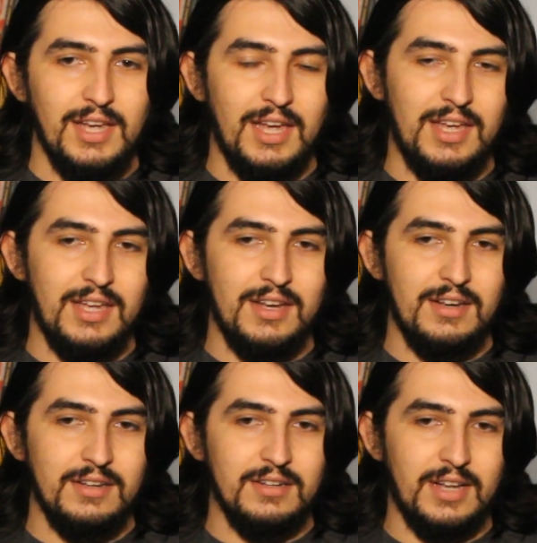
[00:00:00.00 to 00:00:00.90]

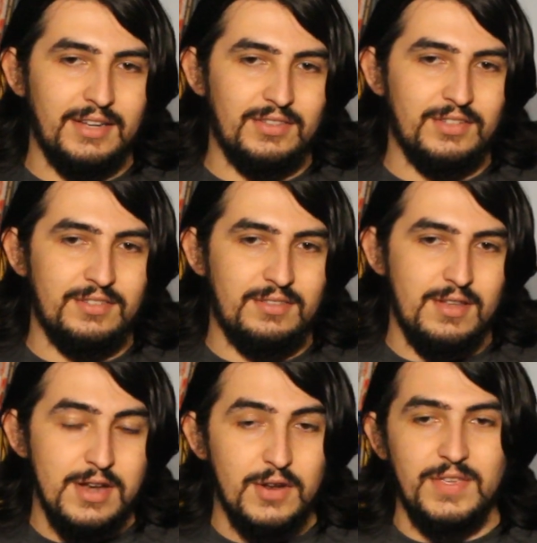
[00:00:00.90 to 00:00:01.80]
and like this
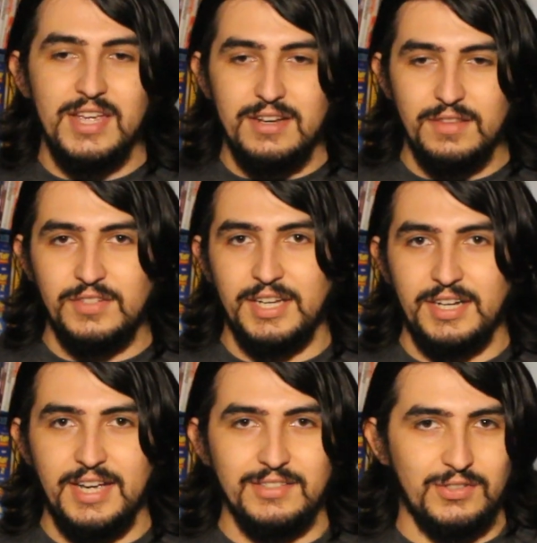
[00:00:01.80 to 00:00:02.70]
near the end of the
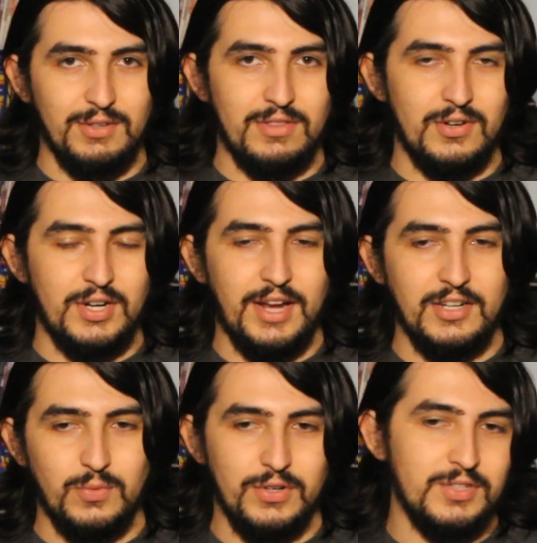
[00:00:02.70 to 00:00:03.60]
second act into the third
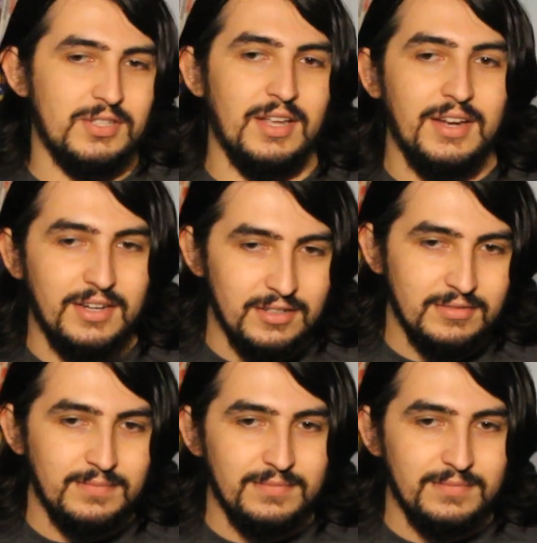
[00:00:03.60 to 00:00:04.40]
act where you're just like,